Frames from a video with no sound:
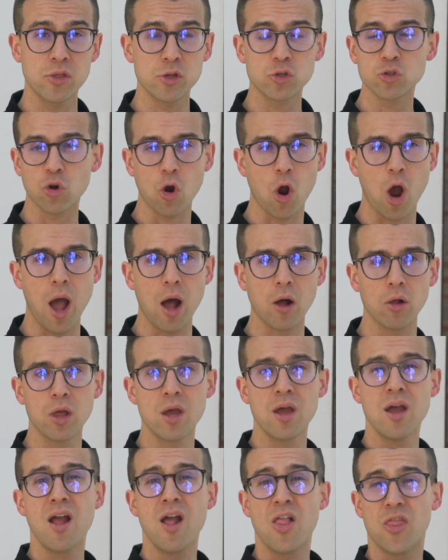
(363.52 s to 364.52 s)
in the trial
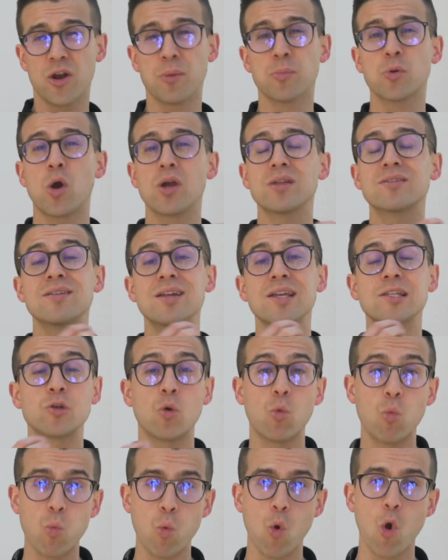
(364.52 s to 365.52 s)
that I'm going to need
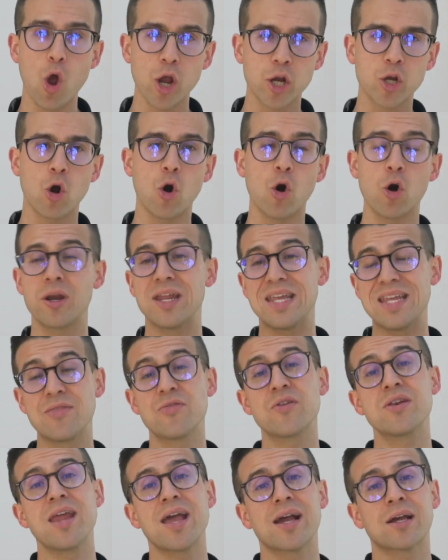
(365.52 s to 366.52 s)
to work on in
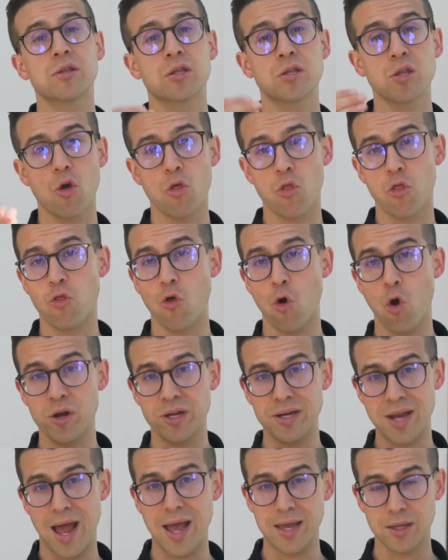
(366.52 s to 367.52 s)
the next
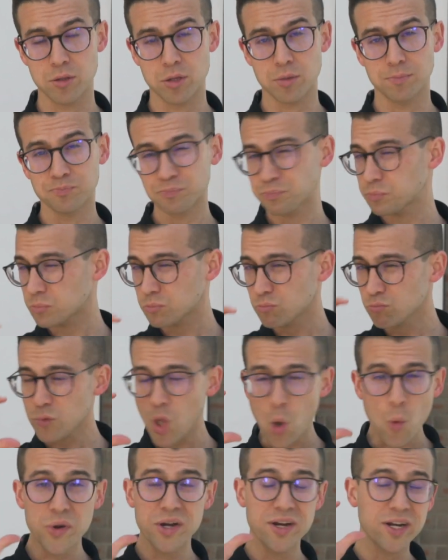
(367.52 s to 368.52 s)
thirty days.
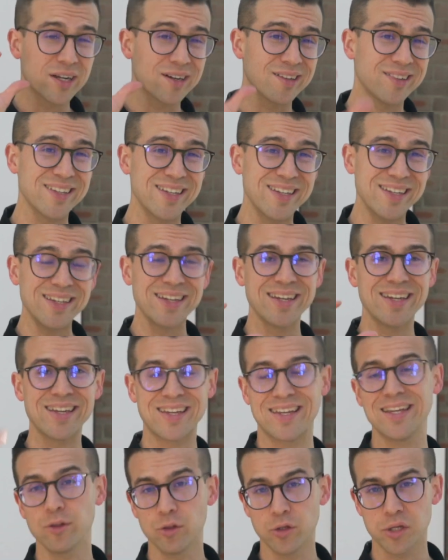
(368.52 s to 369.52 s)
We need a clear
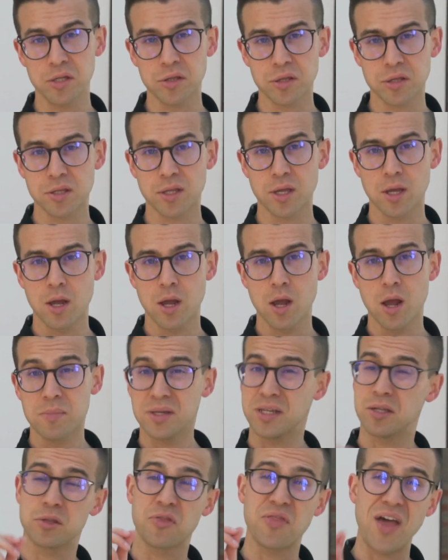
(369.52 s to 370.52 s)
hit list,
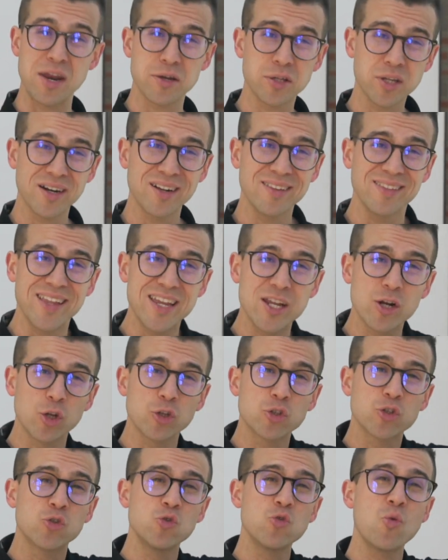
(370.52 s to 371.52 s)
because that's going to lead
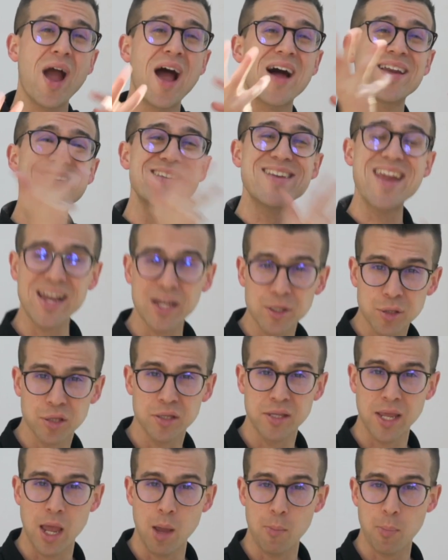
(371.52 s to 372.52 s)
on to our next
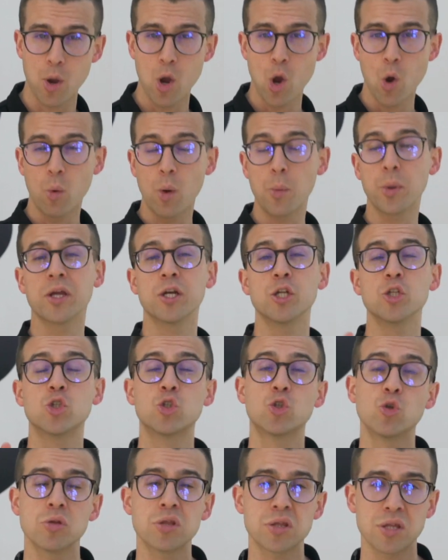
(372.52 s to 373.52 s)
step, where we're going to
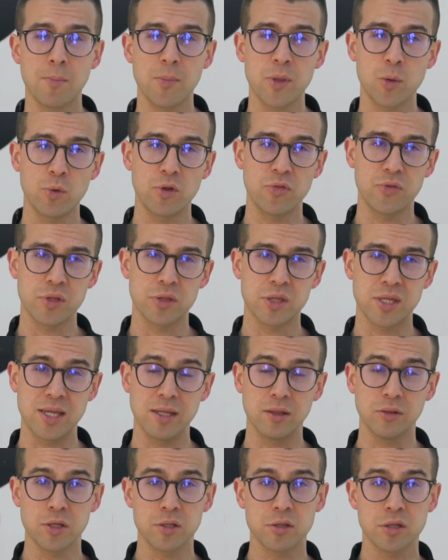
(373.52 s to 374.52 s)
do something with this
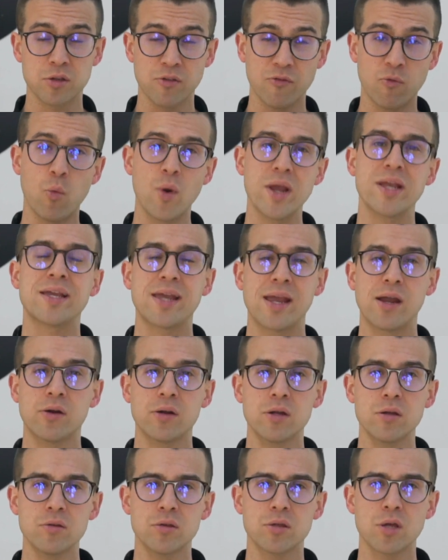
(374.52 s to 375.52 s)
hit list of weak
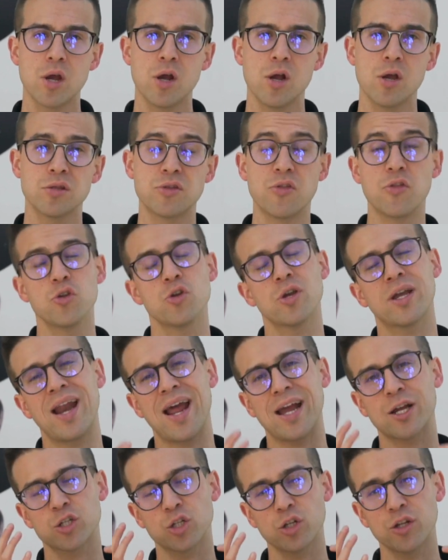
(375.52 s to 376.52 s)
areas so that you can
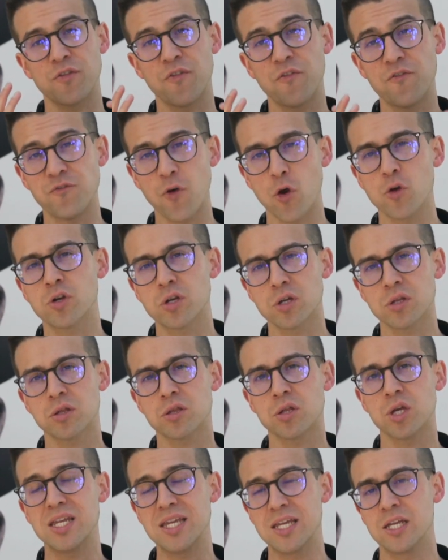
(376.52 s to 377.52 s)
actually
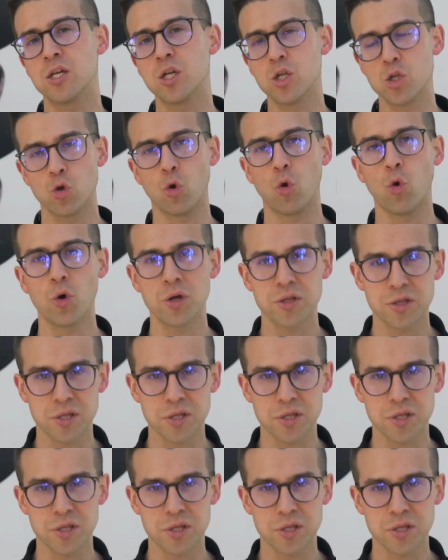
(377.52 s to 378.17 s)
focus in your